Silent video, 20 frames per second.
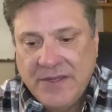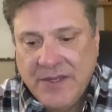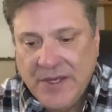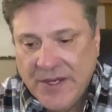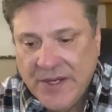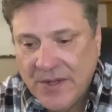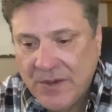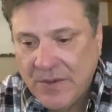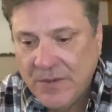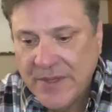
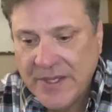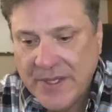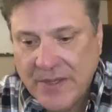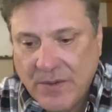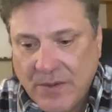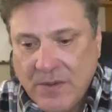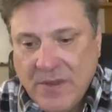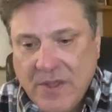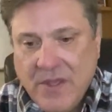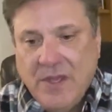you know, the,
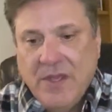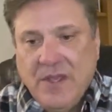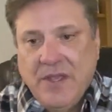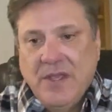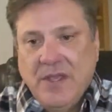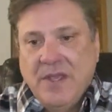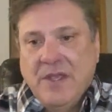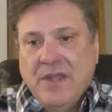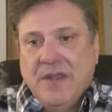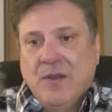
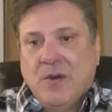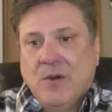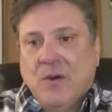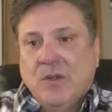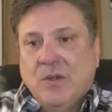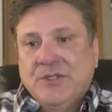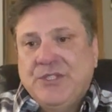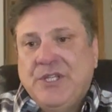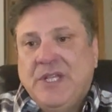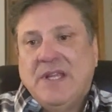the,
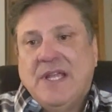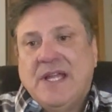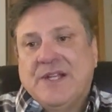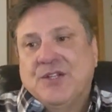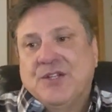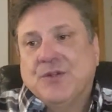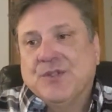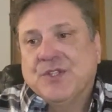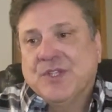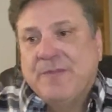whole
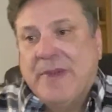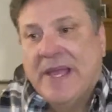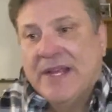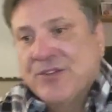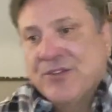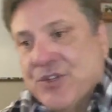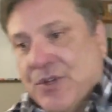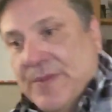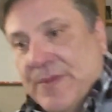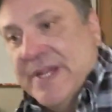geological
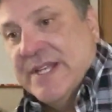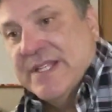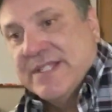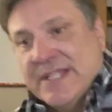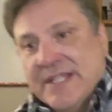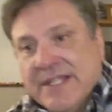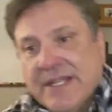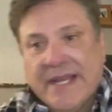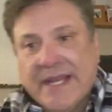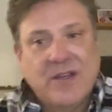spectrum. It
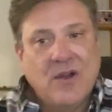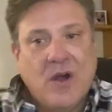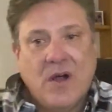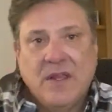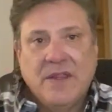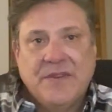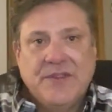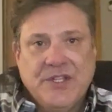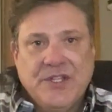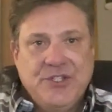is, I
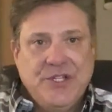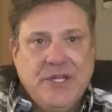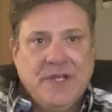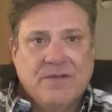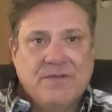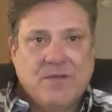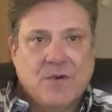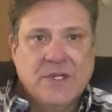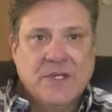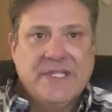call it the
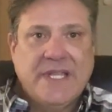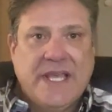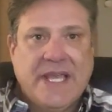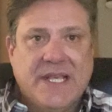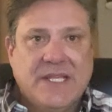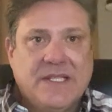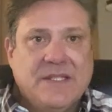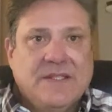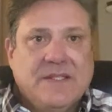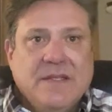geovortex
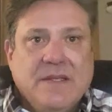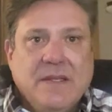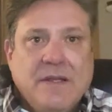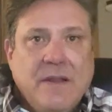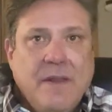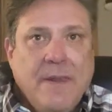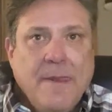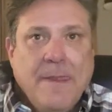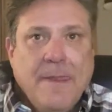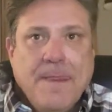
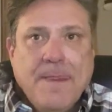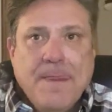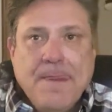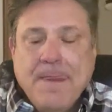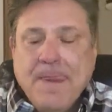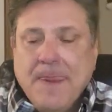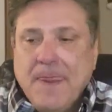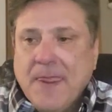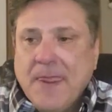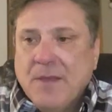
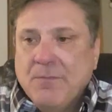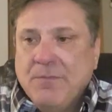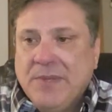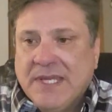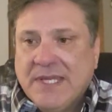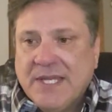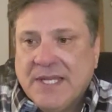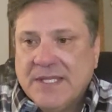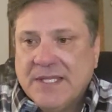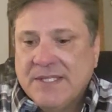
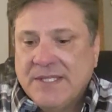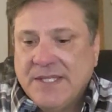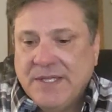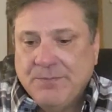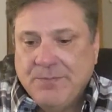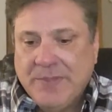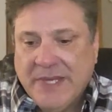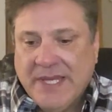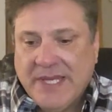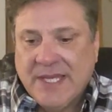because
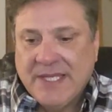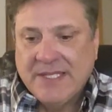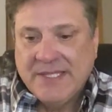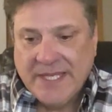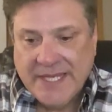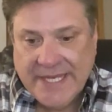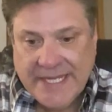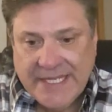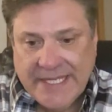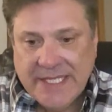because
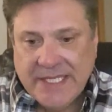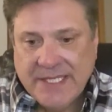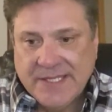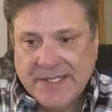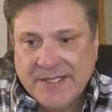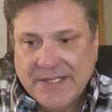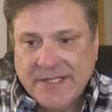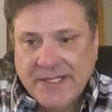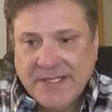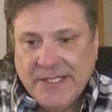it
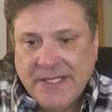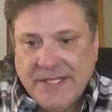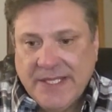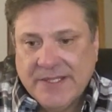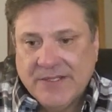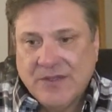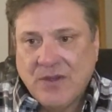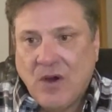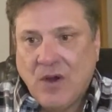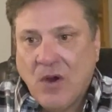is.
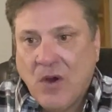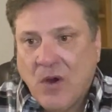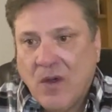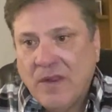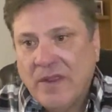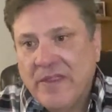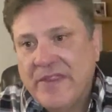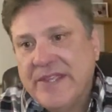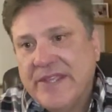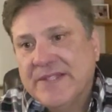It's
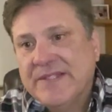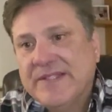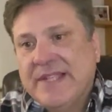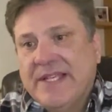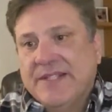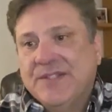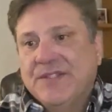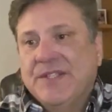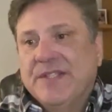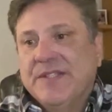all of this
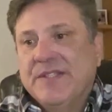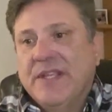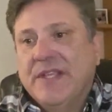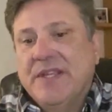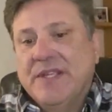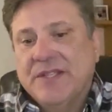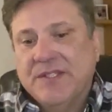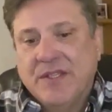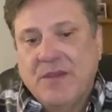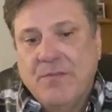that's just
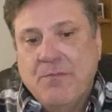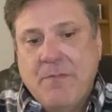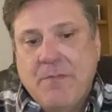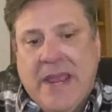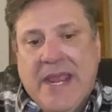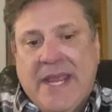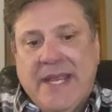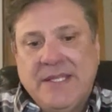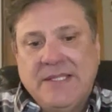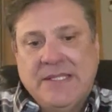in this
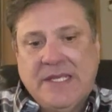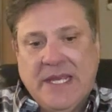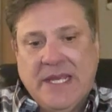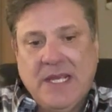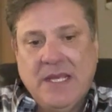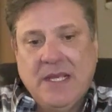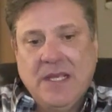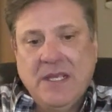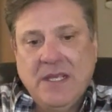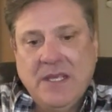
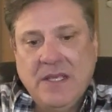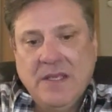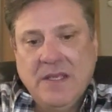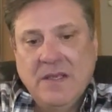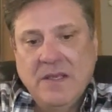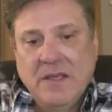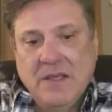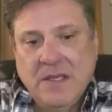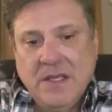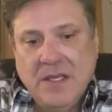amazing
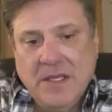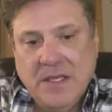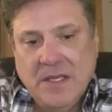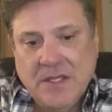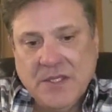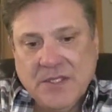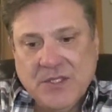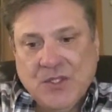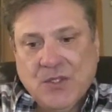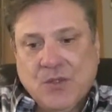
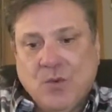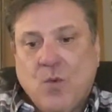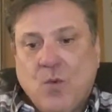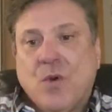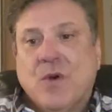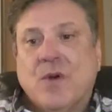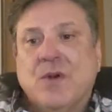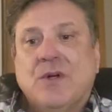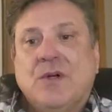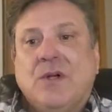
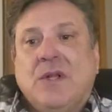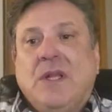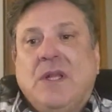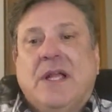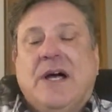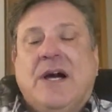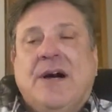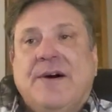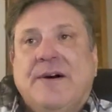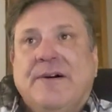
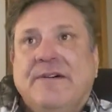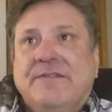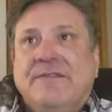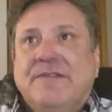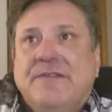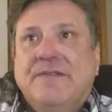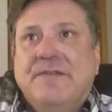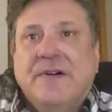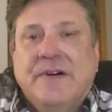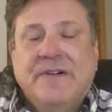swirl
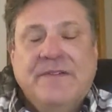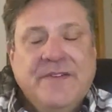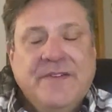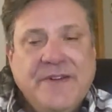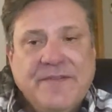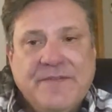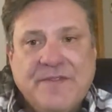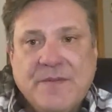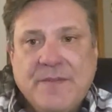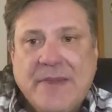of, of
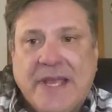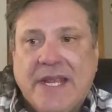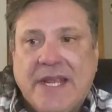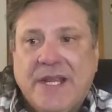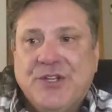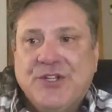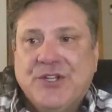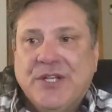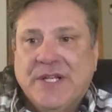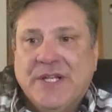
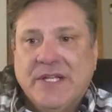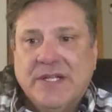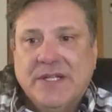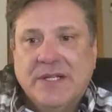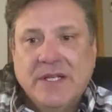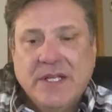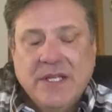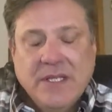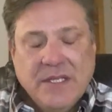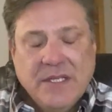information
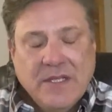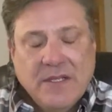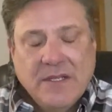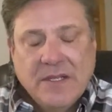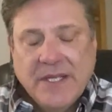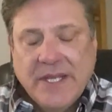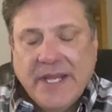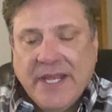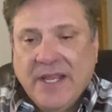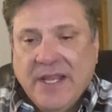
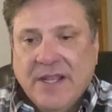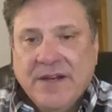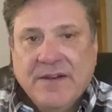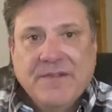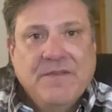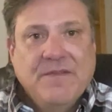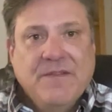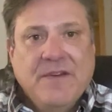and, and